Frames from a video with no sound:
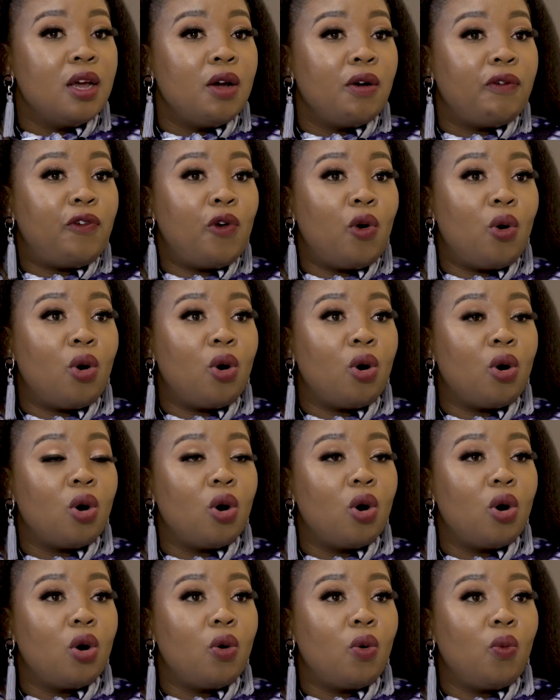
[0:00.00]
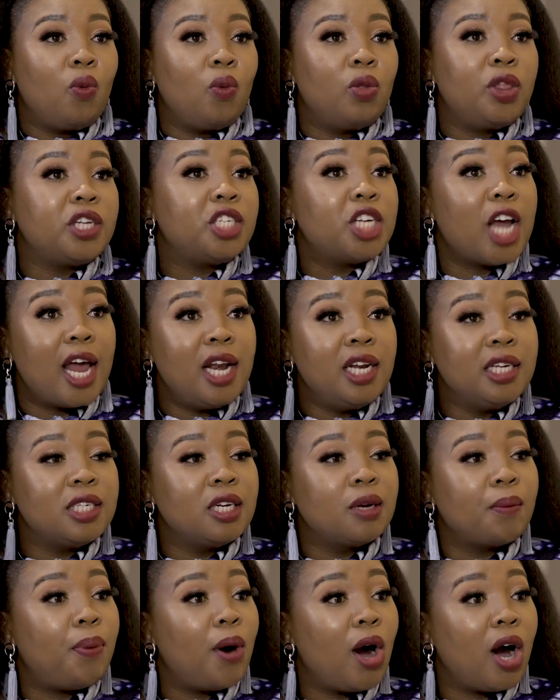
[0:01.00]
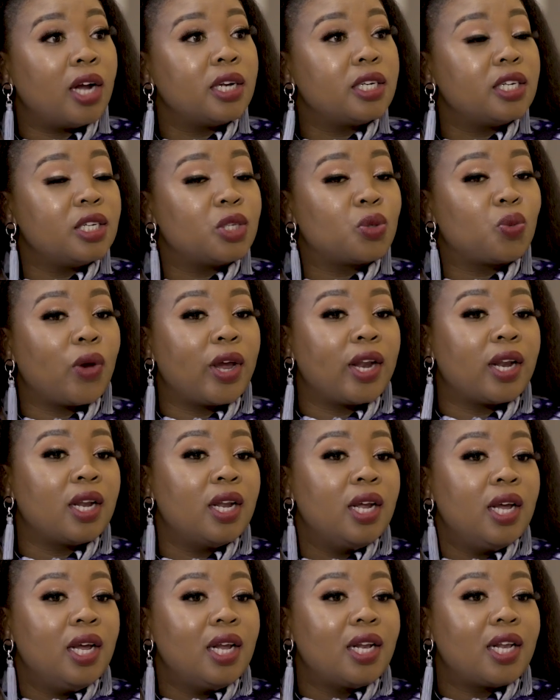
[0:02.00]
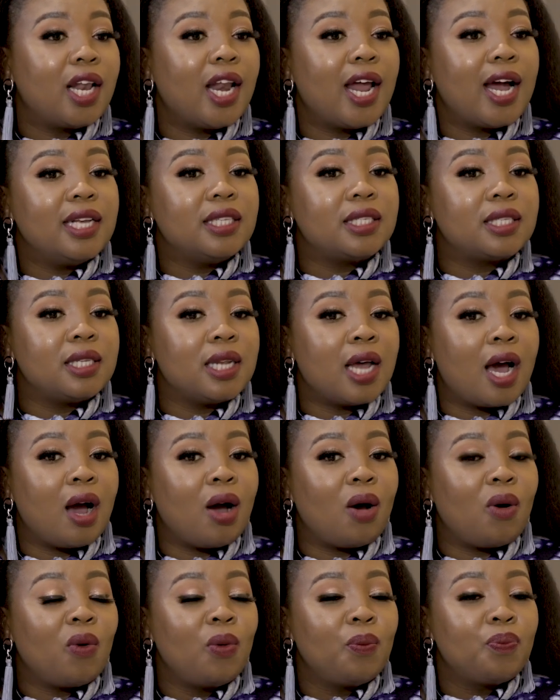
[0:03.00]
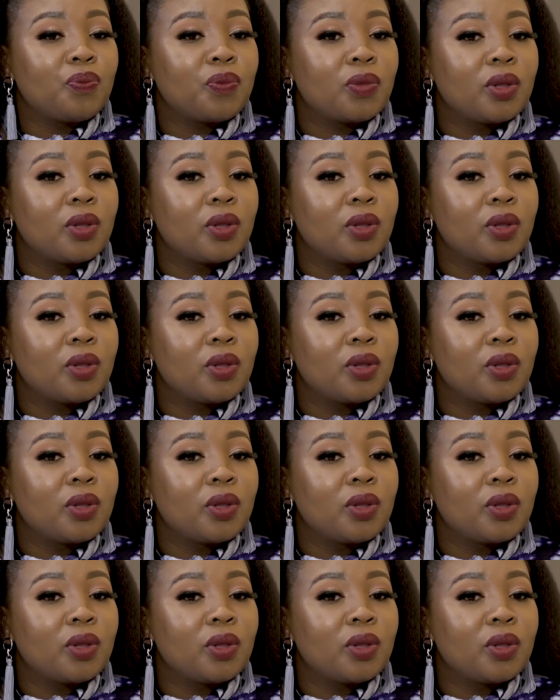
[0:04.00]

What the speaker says: For the challenging part is when clients now